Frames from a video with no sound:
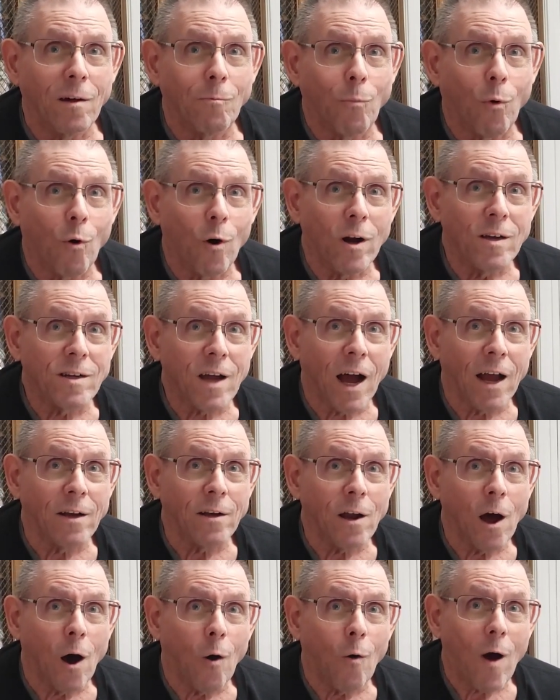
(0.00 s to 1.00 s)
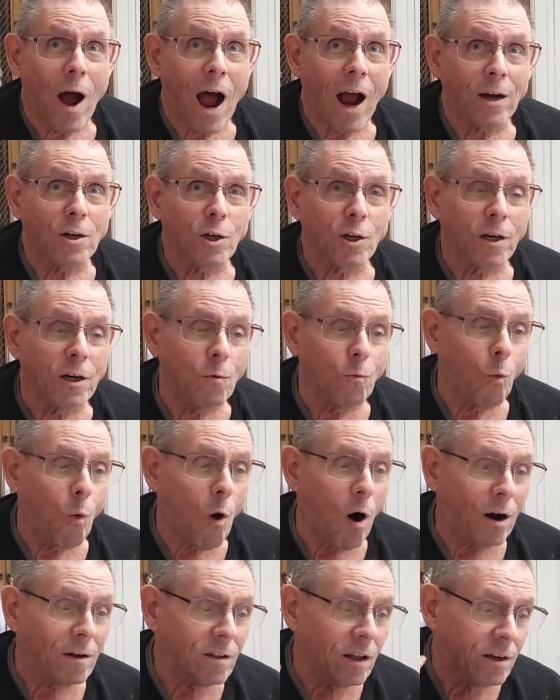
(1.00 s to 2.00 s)
One of the boys I know actually
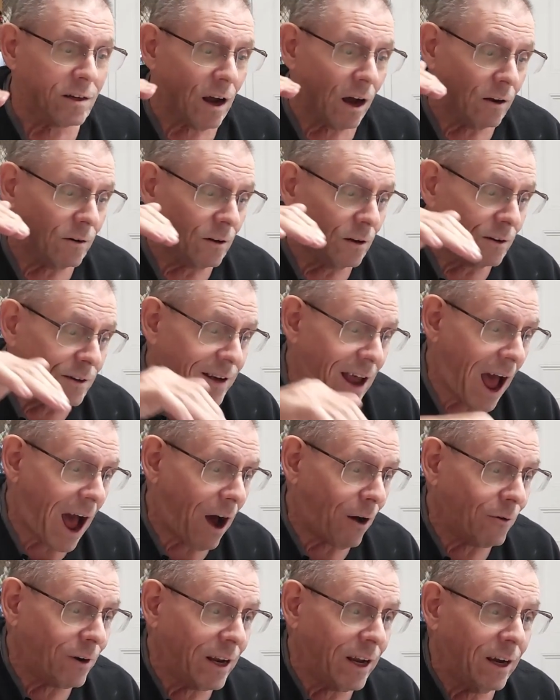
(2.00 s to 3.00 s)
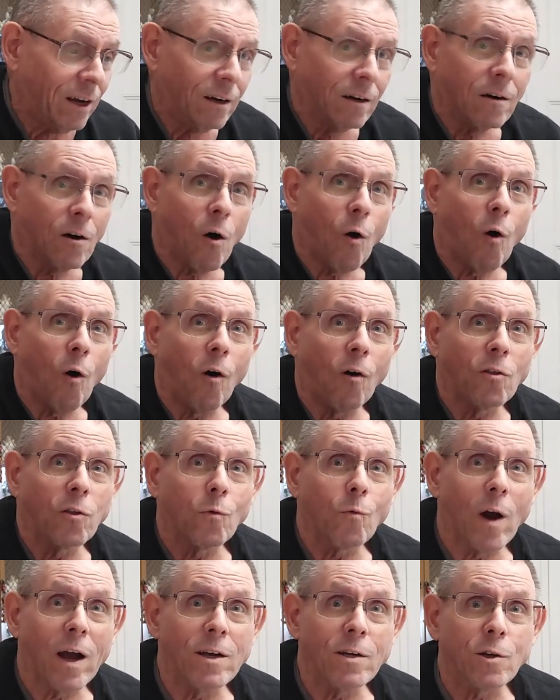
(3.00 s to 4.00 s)
walked the tunnel downhill all
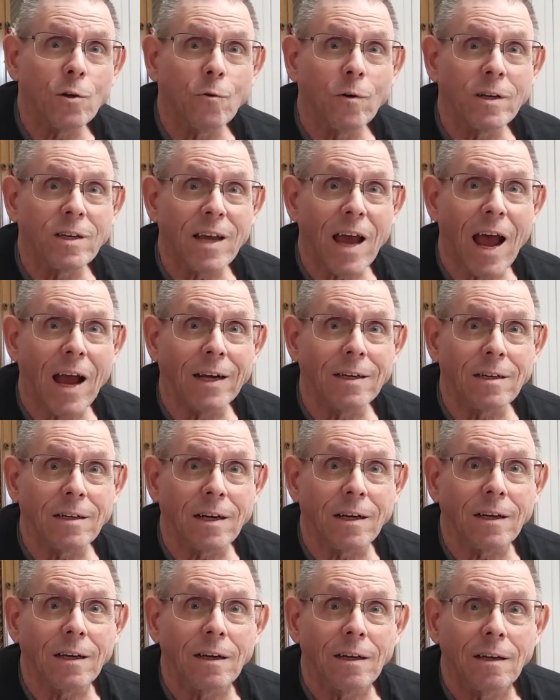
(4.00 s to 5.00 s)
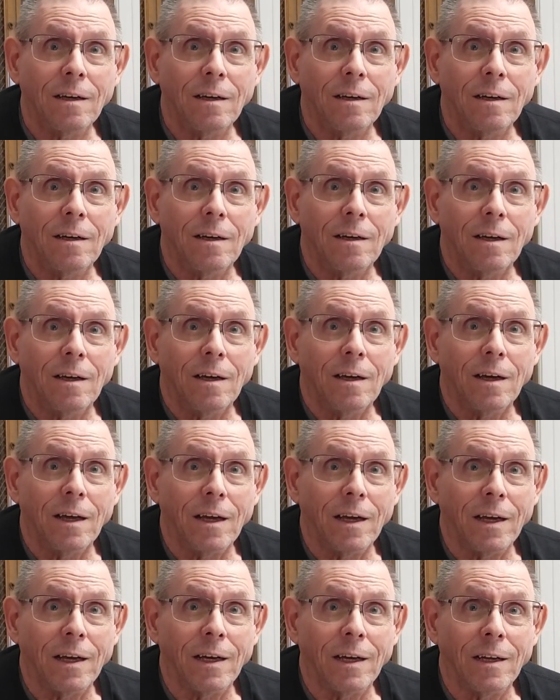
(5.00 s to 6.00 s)
the way to its exit
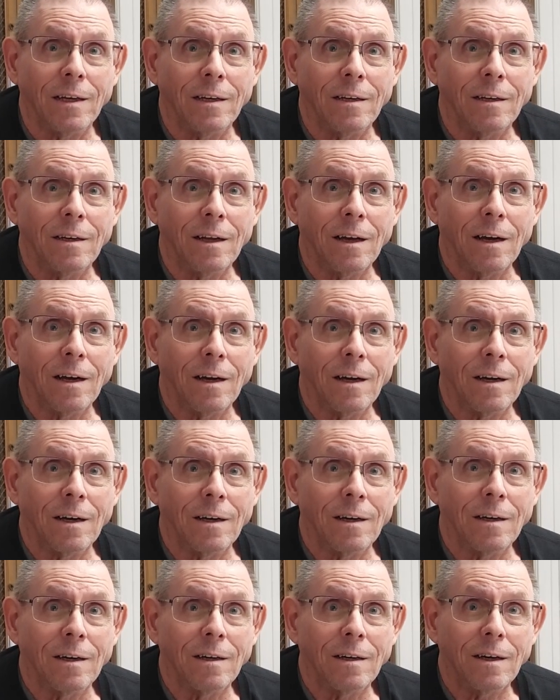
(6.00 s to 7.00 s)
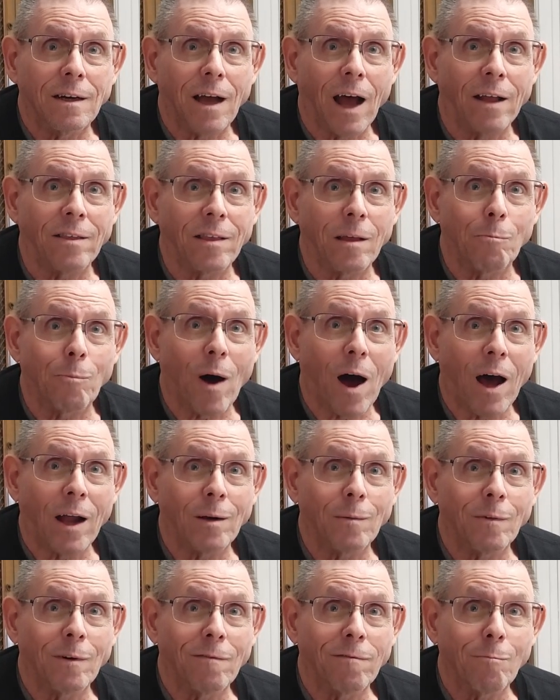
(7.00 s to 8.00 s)
at the
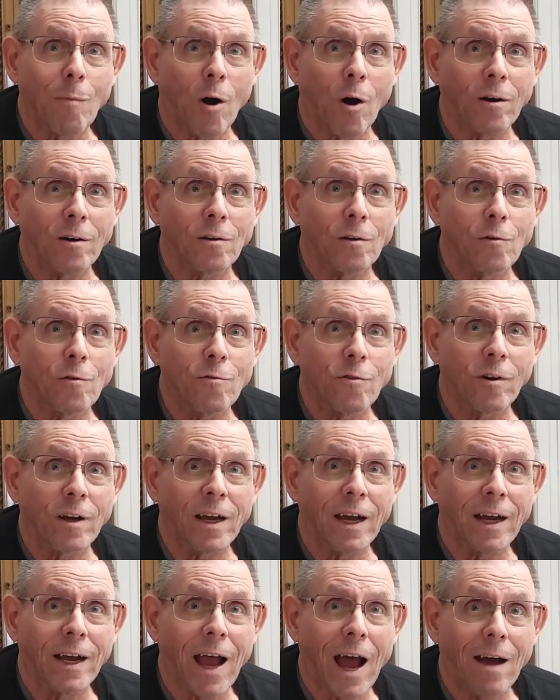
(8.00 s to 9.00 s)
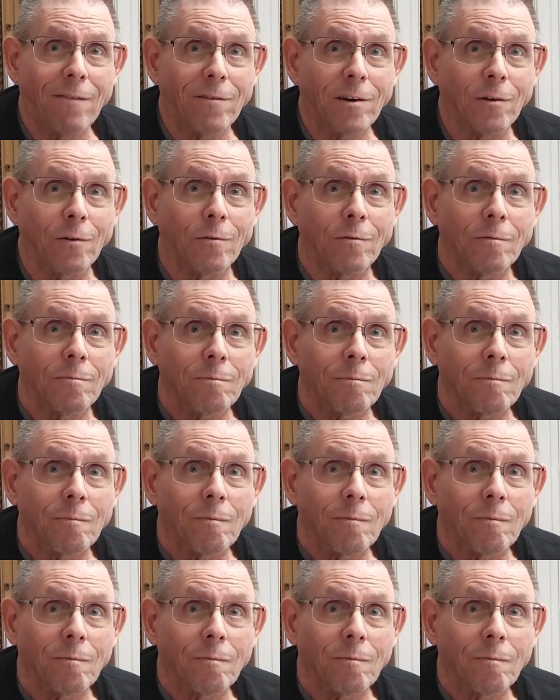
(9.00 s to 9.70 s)
bottom of Martin Luther King Avenue.